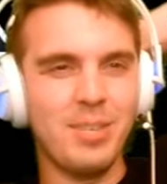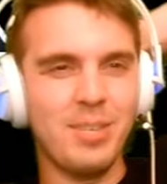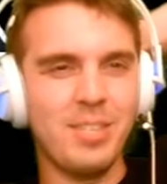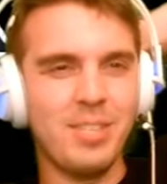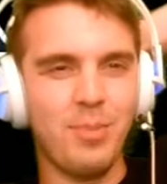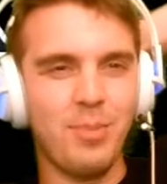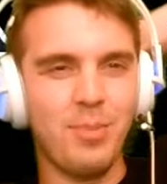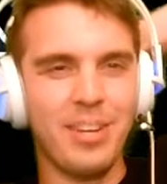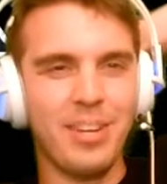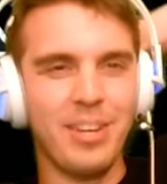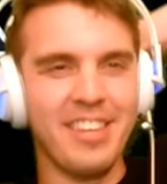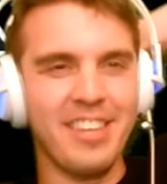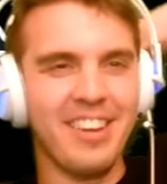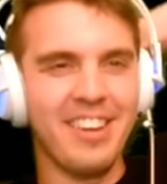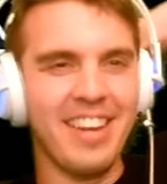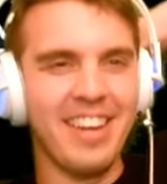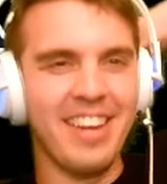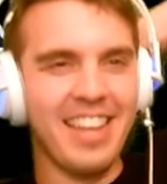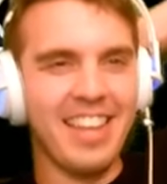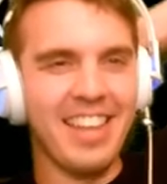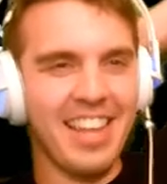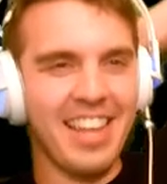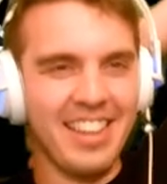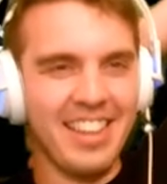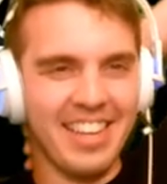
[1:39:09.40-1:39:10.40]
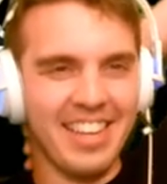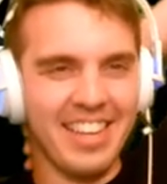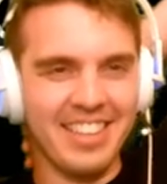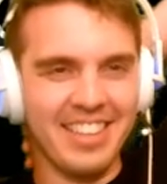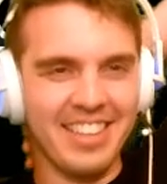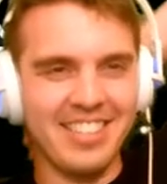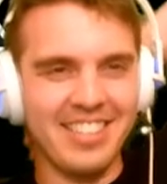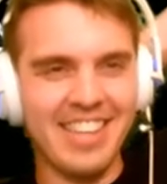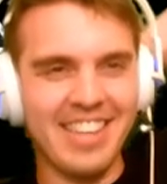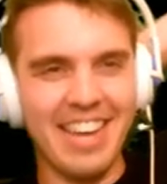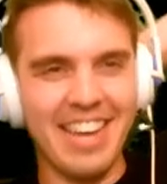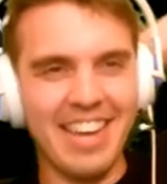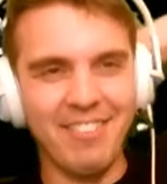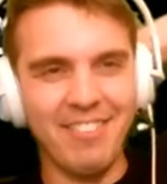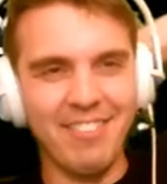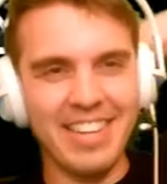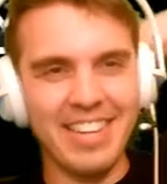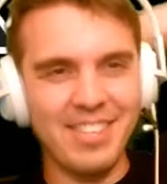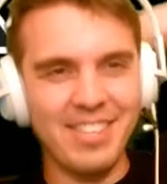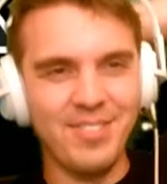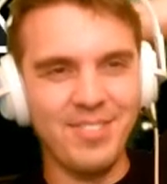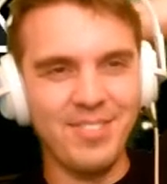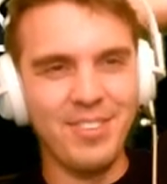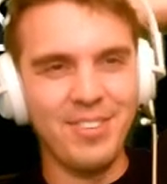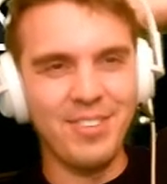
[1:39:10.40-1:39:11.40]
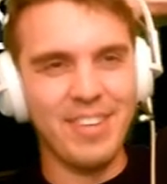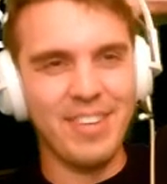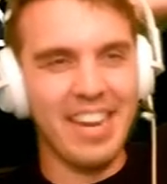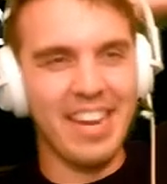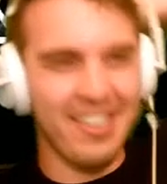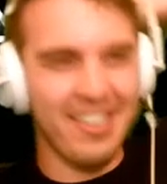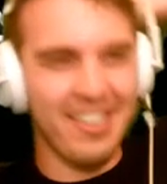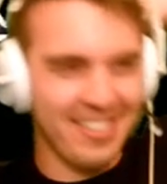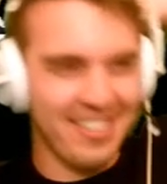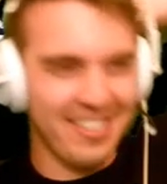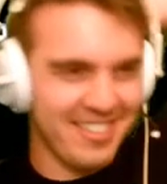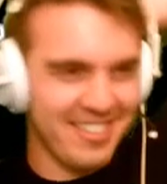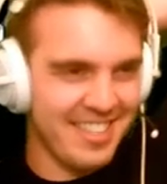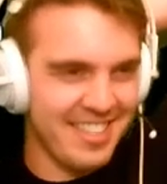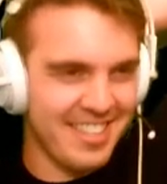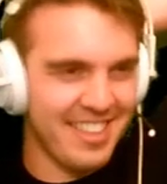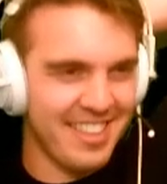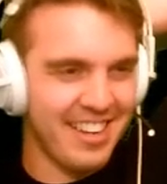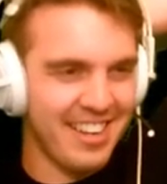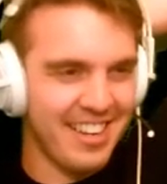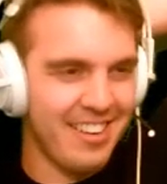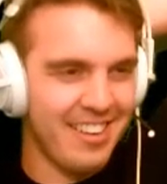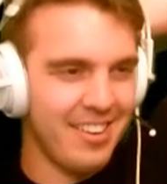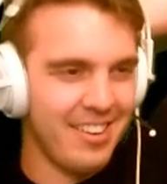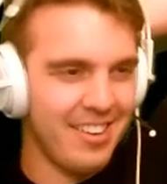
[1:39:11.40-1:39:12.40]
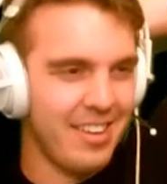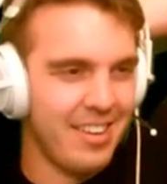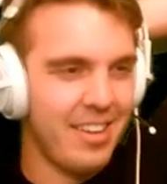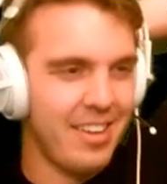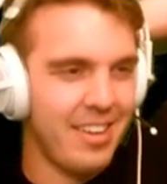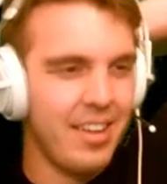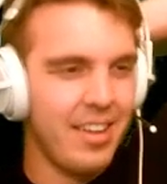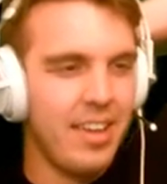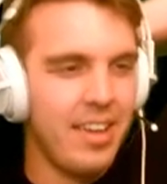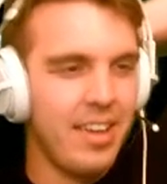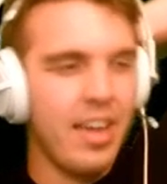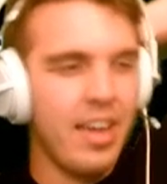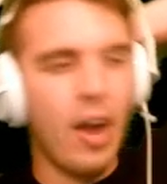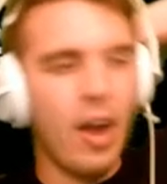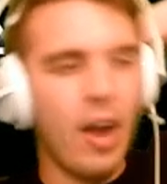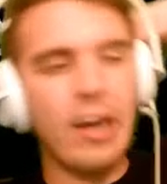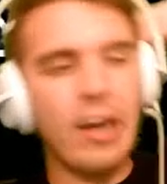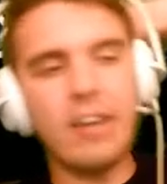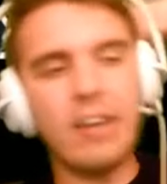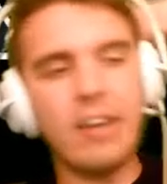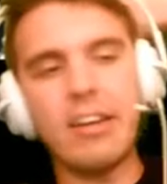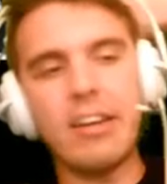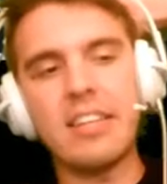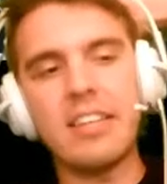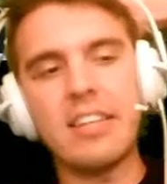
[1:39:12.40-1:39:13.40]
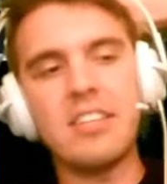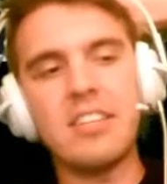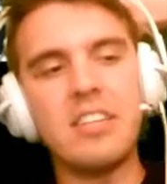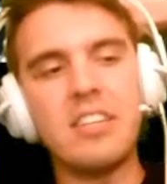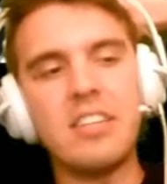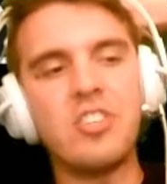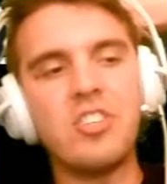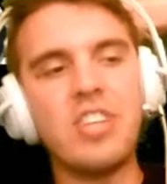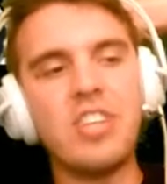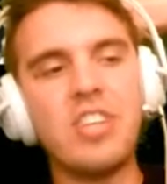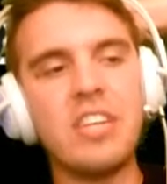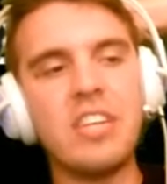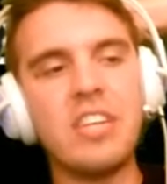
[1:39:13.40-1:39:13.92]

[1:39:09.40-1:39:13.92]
pretty good. I like the chat. We got some new characters in there. All right. Let's change it